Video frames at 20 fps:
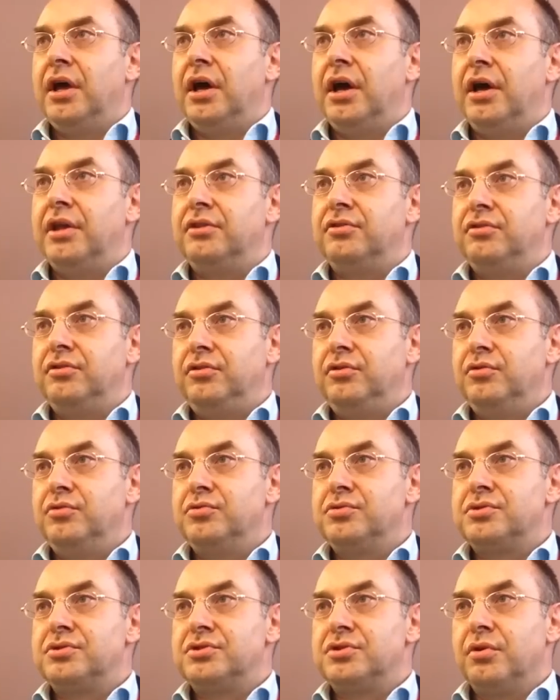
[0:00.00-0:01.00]
uh, to
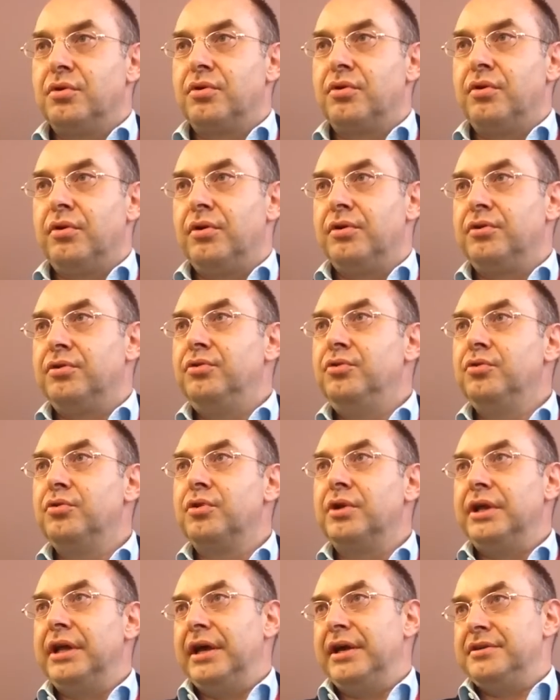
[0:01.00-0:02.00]
use so called
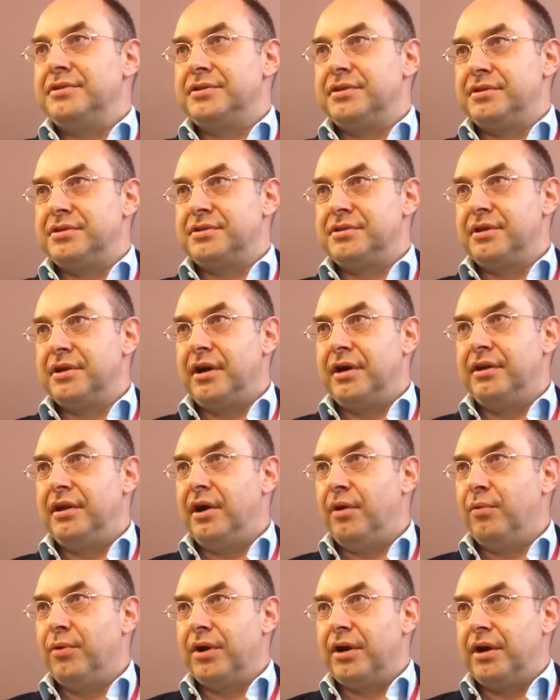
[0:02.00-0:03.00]
nucleases. Now,
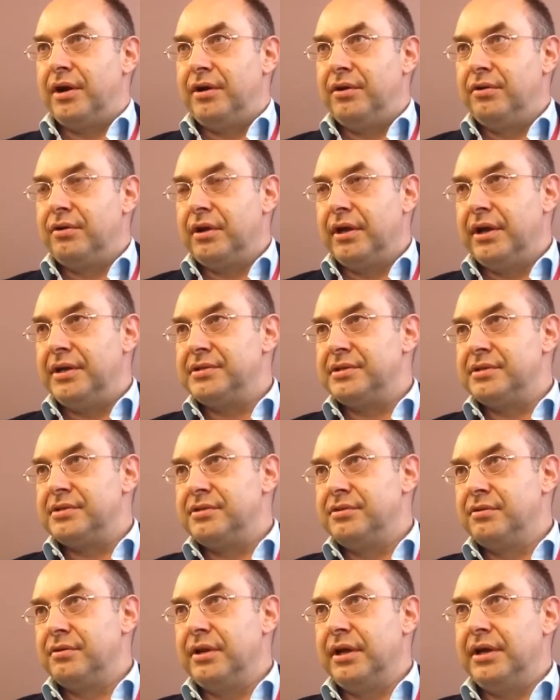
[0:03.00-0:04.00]
now, what are nucleases?
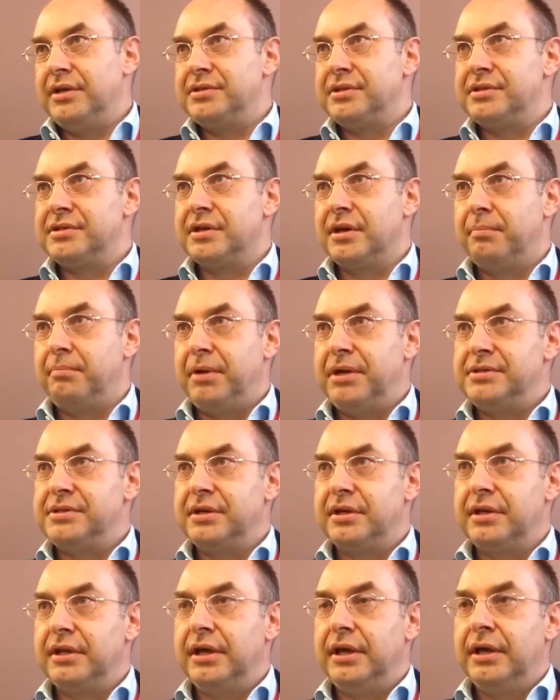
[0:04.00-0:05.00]
Nucleases are
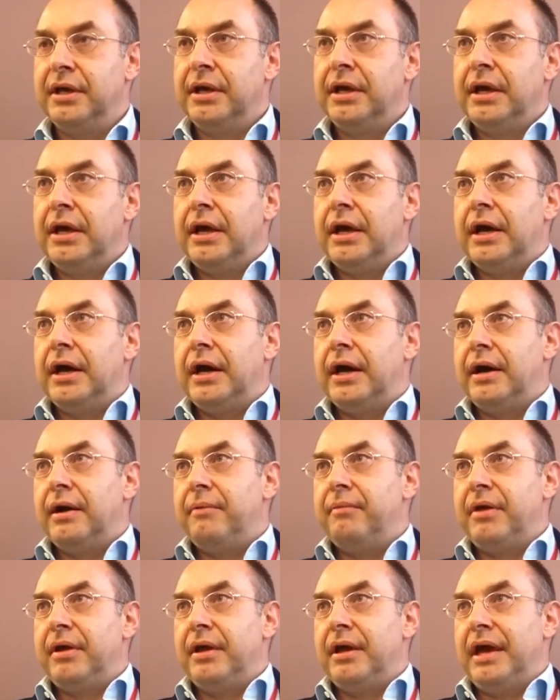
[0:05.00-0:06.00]
basically uh,
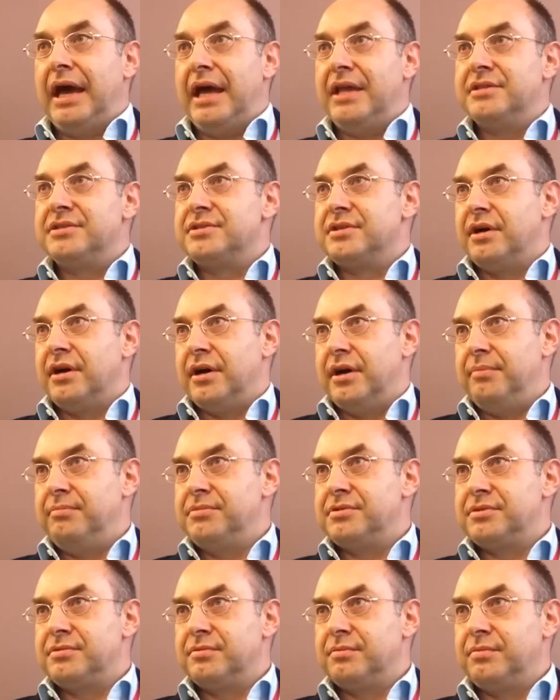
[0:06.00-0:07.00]

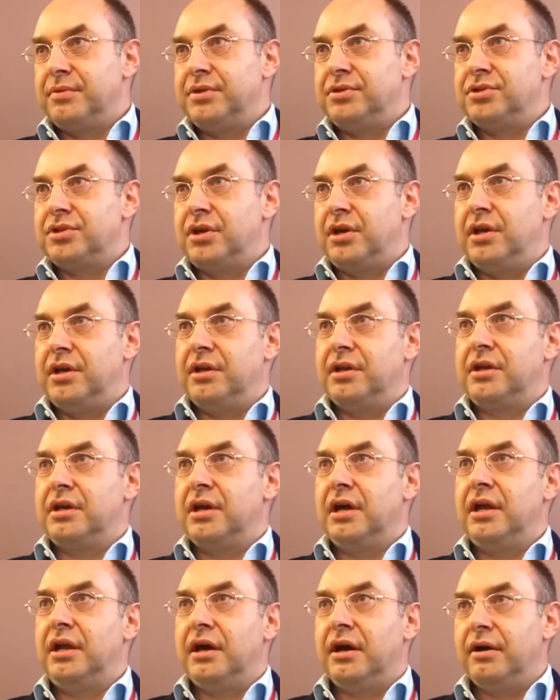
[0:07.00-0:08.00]
enzymes which can
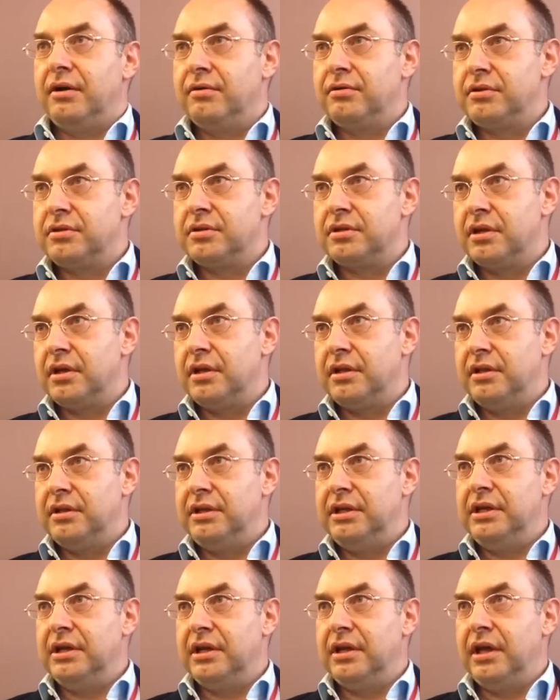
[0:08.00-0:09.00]
cut out
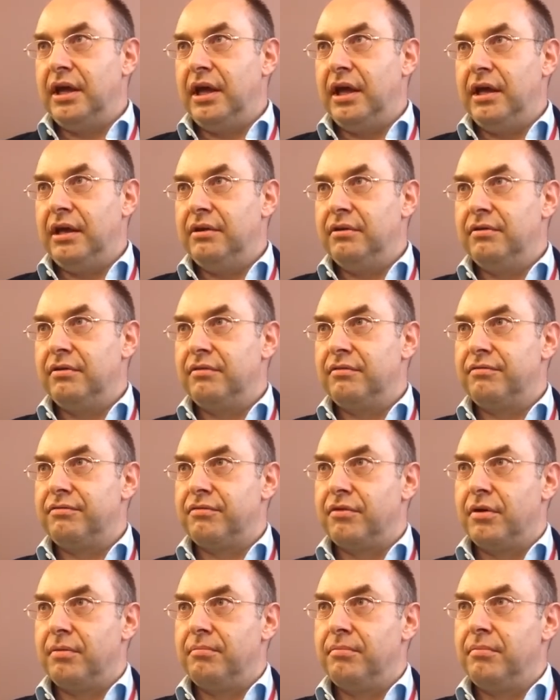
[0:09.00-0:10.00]
DNA
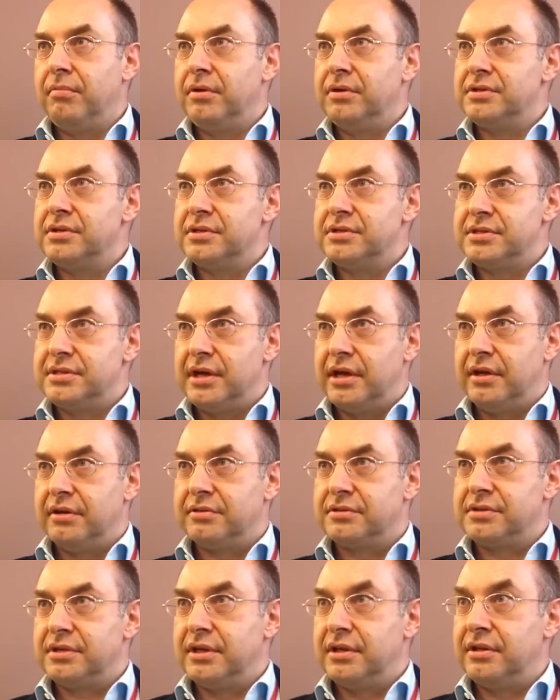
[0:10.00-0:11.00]
from
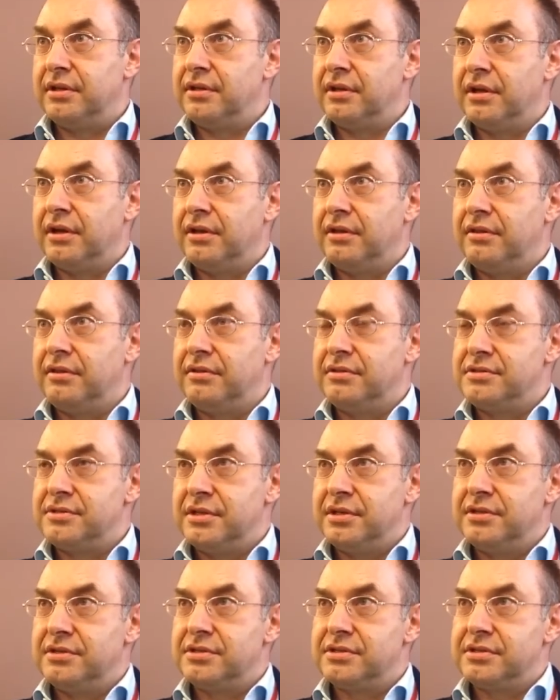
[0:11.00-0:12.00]
cells. And uh,
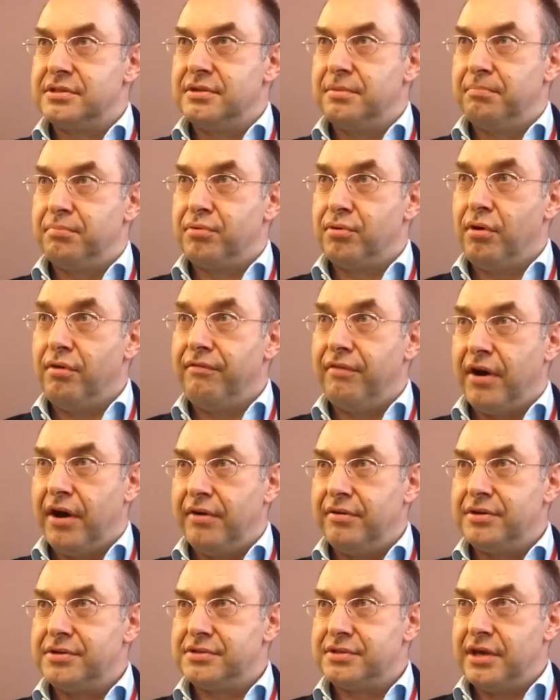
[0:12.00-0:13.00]
since the
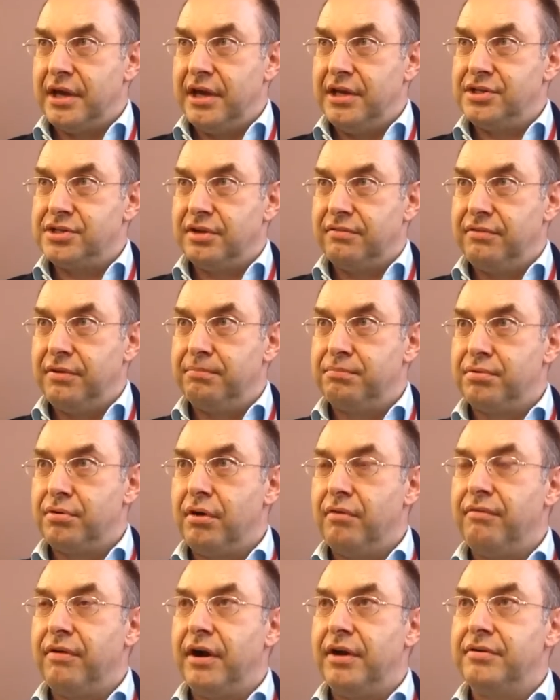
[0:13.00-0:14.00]
provirus, HIV
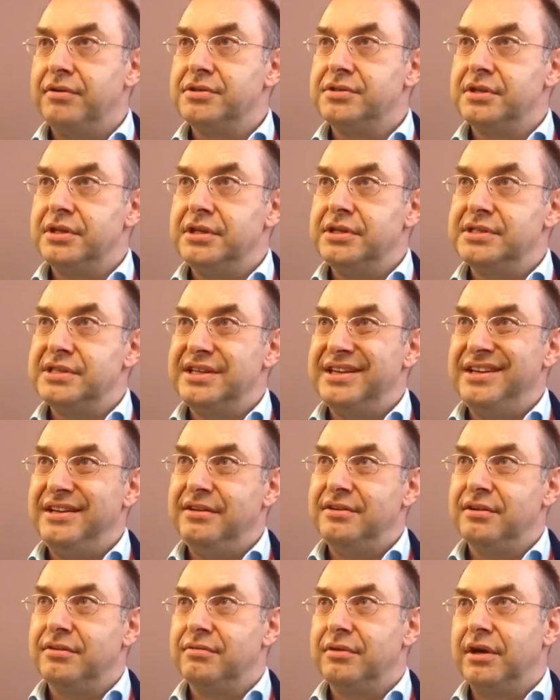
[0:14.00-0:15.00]
provirus, is
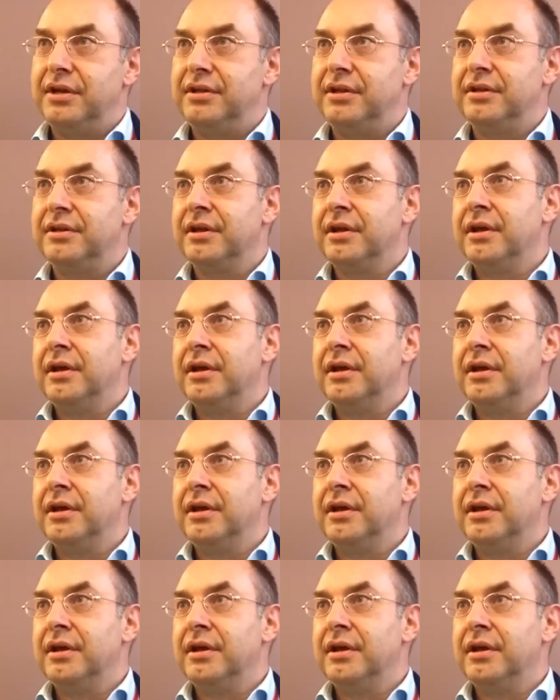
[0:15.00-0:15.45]
integrated